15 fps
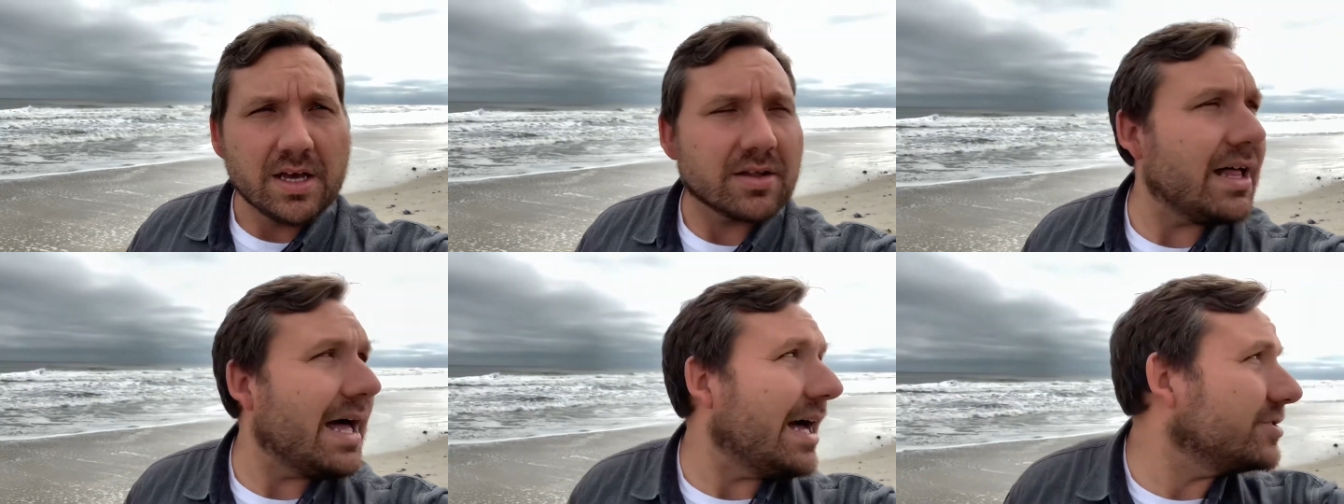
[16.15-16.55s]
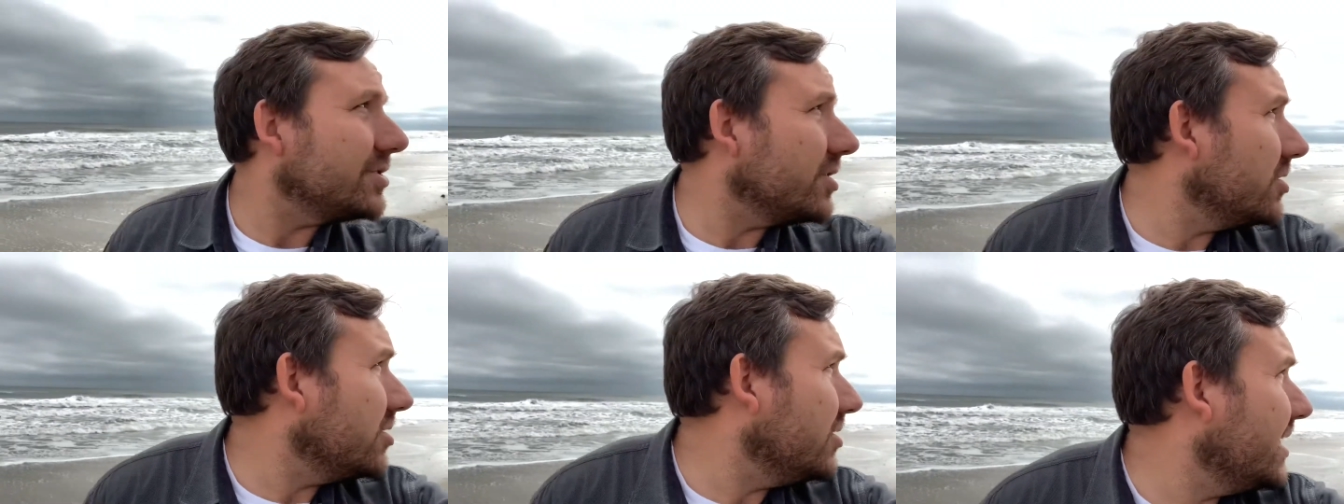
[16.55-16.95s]
clouds
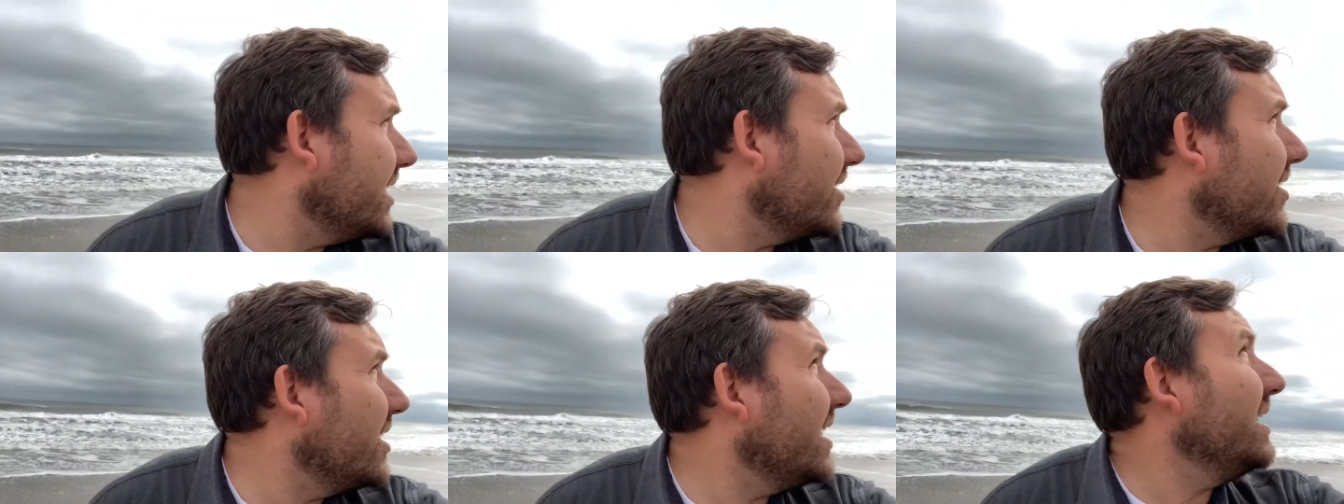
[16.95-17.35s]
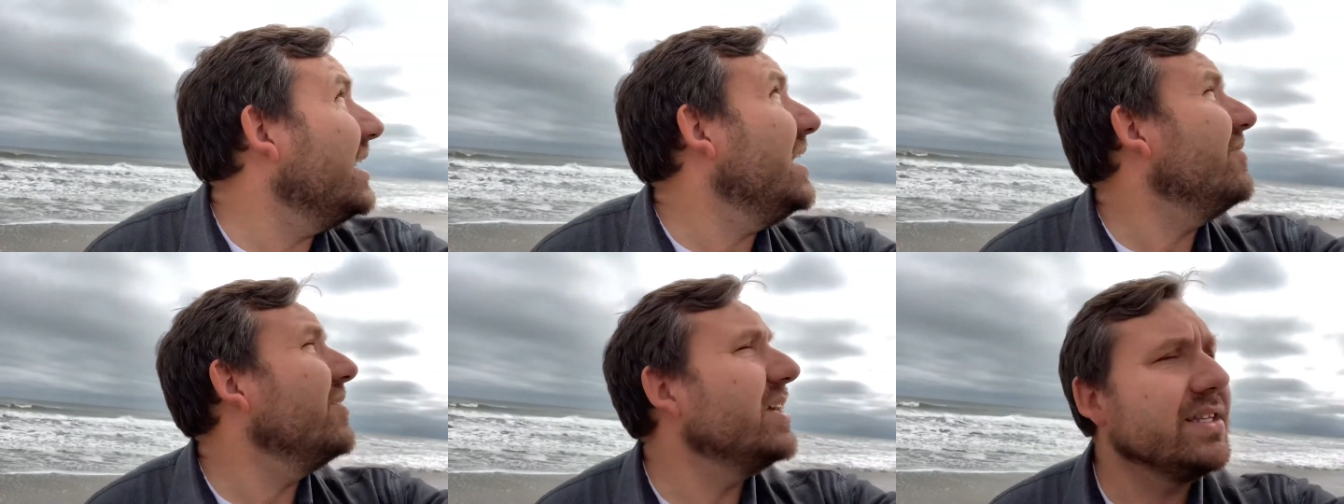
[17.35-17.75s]
earlier, and
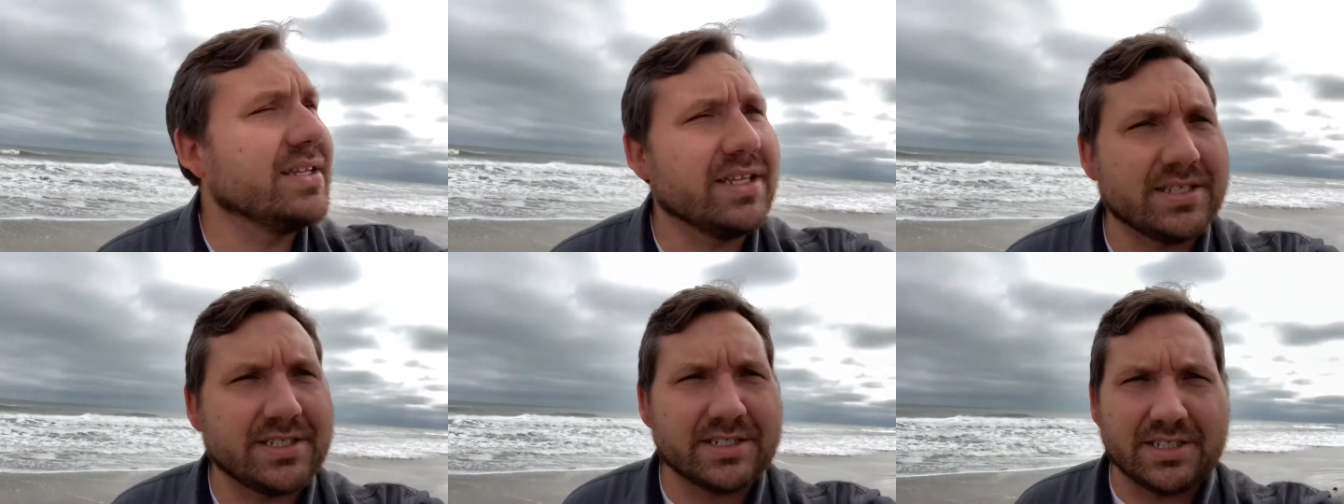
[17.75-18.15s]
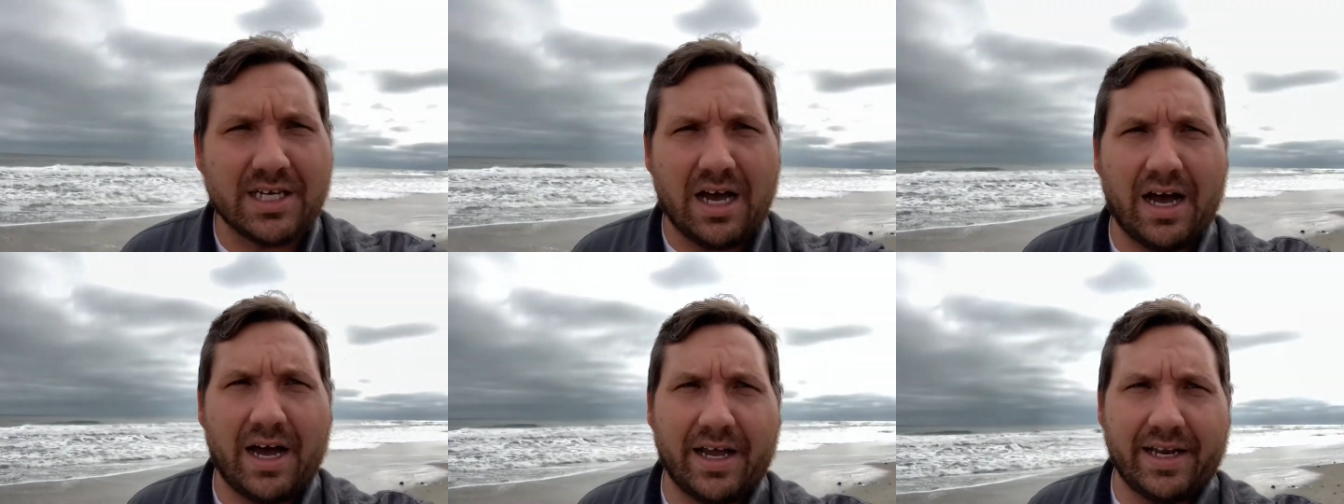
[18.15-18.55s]
even the
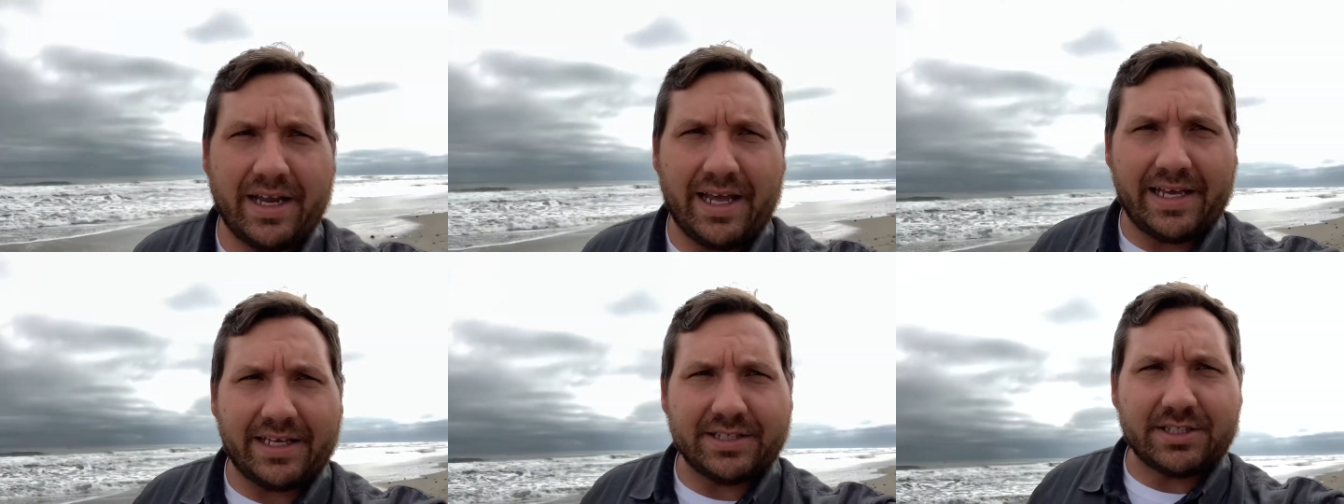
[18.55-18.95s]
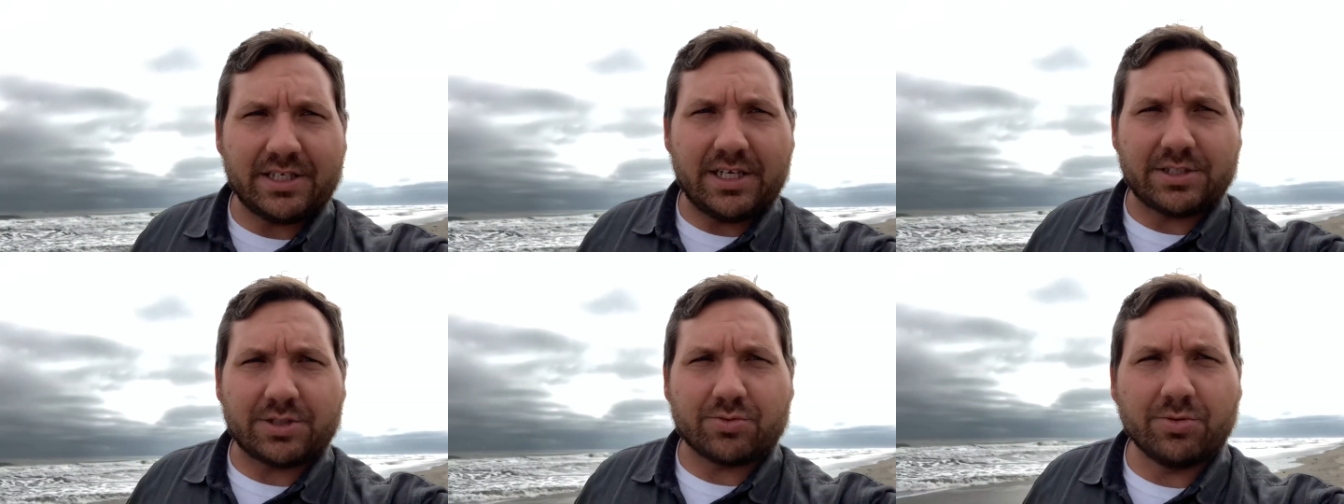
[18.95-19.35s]
sun is
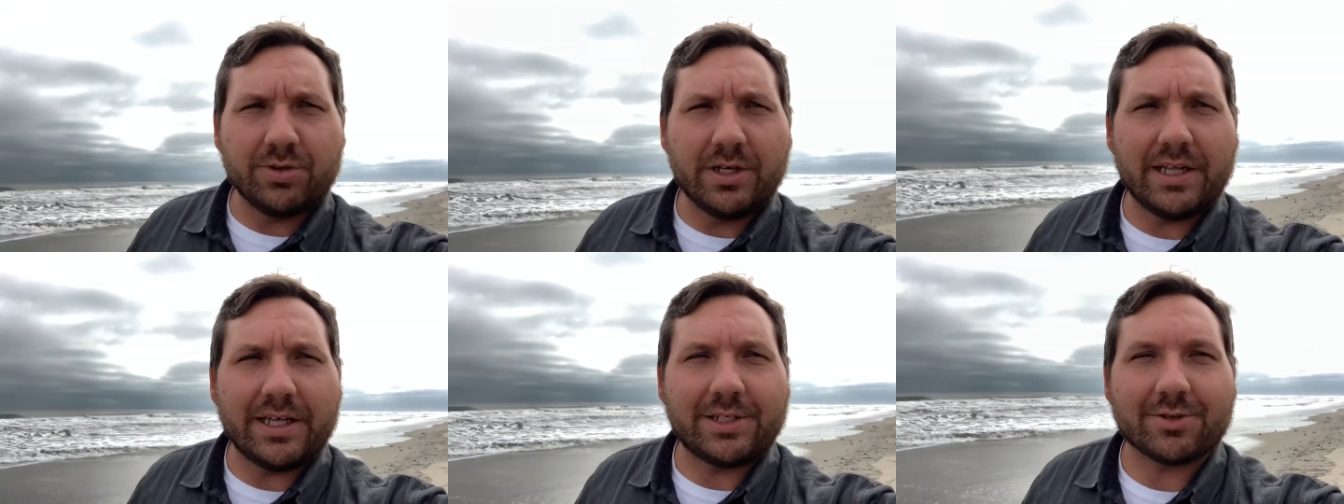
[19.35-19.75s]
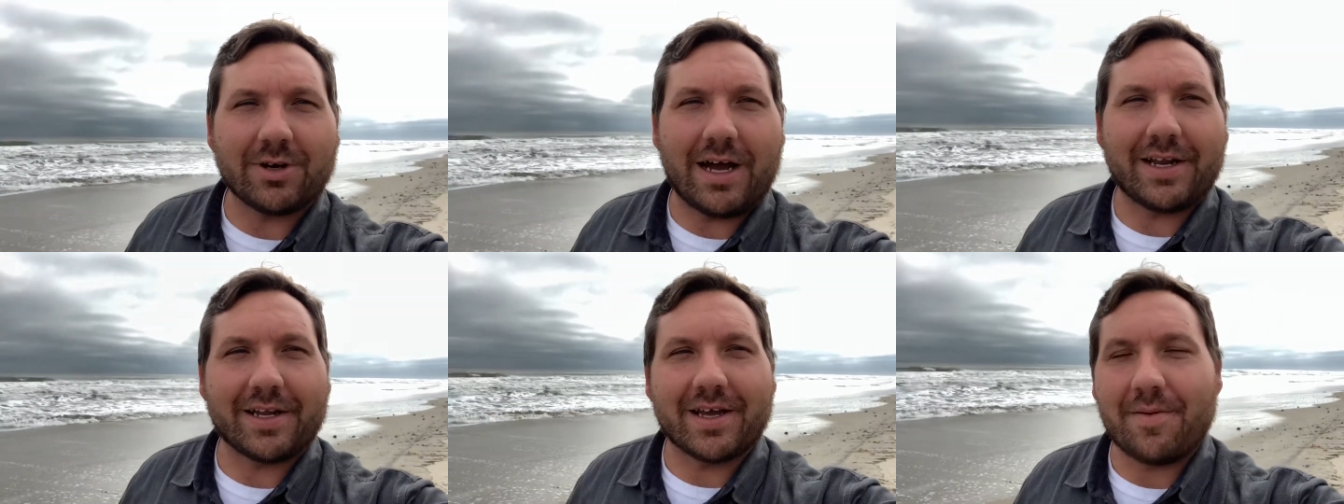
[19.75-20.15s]
really
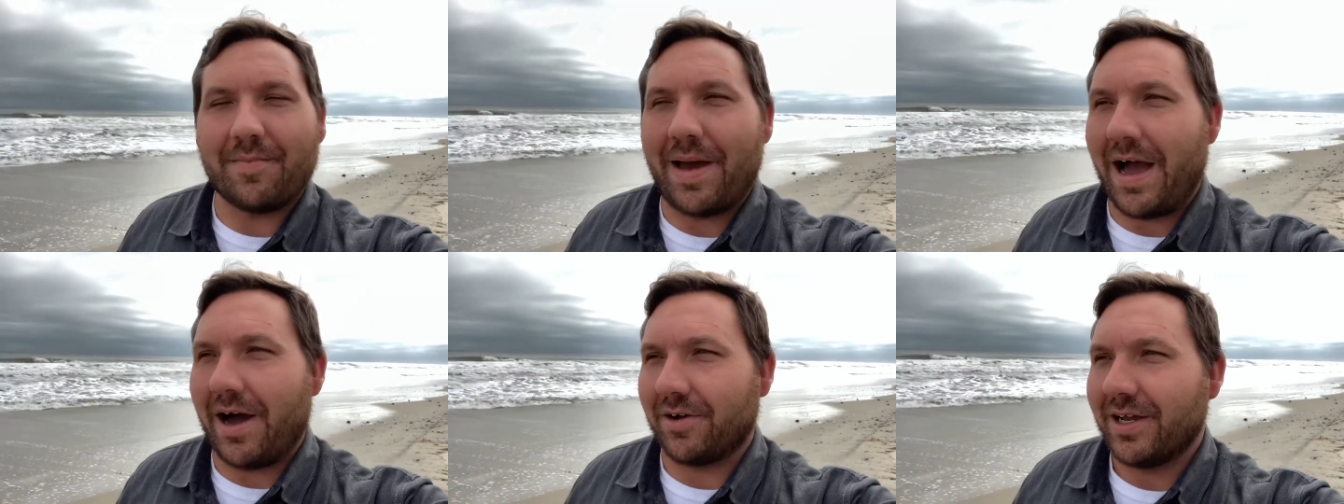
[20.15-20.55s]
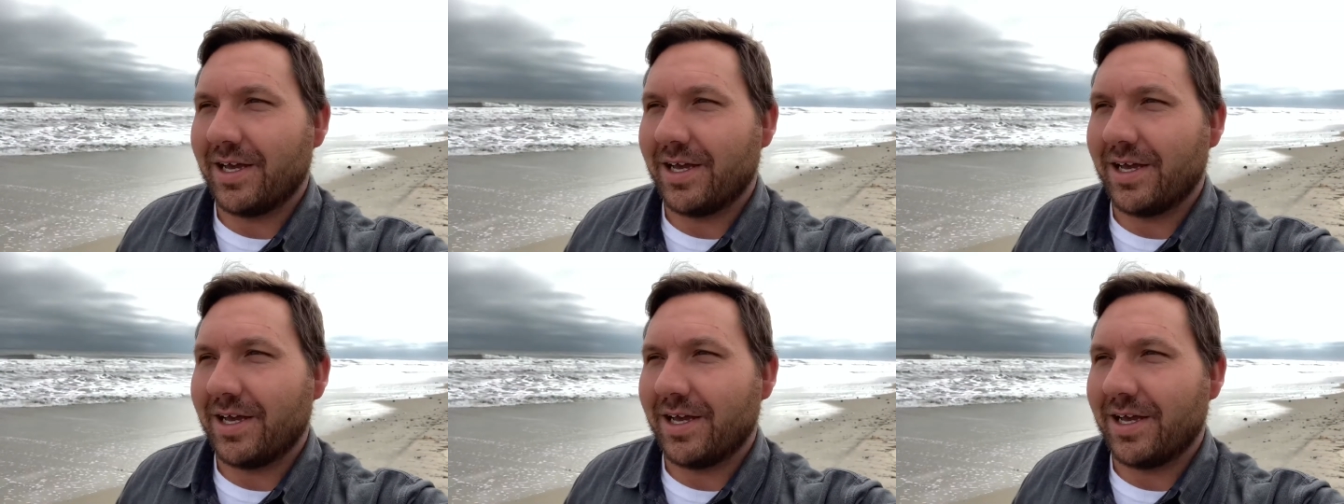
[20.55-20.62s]
trying to come out.